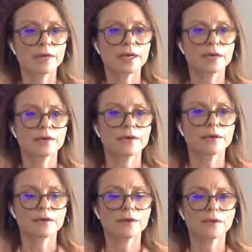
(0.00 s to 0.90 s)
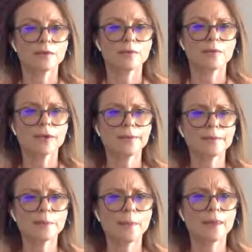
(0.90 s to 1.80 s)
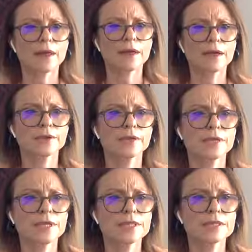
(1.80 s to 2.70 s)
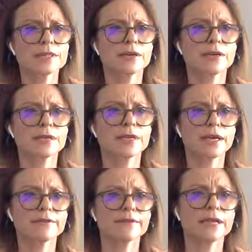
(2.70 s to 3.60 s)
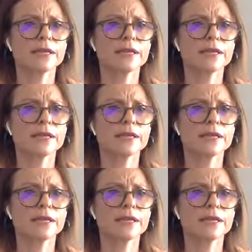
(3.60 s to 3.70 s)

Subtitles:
Okay. Well, I don't necessarily have